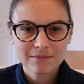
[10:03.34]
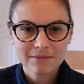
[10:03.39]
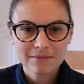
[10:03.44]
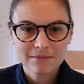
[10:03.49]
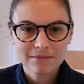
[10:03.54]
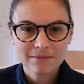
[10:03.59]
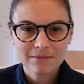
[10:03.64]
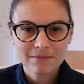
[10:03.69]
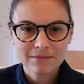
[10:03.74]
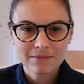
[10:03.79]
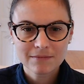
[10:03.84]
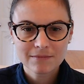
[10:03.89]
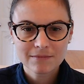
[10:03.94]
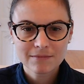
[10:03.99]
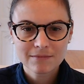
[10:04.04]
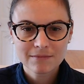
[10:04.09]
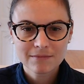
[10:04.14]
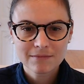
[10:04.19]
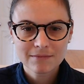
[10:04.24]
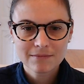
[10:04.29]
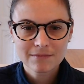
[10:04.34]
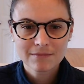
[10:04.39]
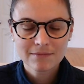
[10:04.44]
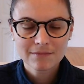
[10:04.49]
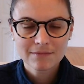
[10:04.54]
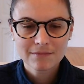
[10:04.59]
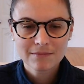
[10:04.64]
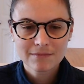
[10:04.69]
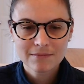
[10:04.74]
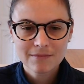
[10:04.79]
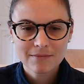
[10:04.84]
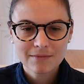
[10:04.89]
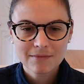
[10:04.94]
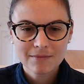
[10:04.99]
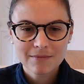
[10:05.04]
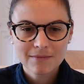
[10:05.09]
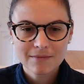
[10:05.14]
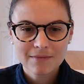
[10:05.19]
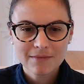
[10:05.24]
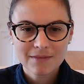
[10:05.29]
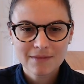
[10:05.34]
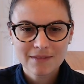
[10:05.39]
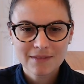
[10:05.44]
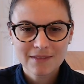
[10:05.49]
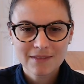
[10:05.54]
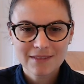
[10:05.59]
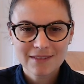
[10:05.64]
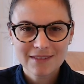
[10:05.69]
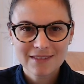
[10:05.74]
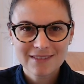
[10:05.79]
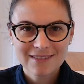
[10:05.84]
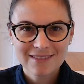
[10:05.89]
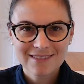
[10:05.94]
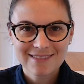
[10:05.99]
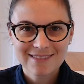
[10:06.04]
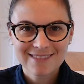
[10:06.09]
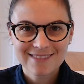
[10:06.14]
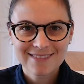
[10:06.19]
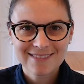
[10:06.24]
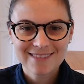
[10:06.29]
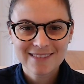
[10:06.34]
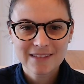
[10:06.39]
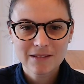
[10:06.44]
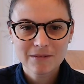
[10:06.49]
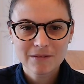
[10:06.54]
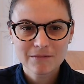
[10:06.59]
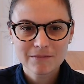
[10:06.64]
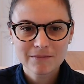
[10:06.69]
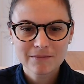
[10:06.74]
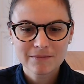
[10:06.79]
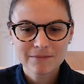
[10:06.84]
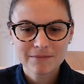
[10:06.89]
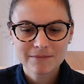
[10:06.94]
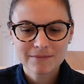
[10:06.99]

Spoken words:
(not speaking)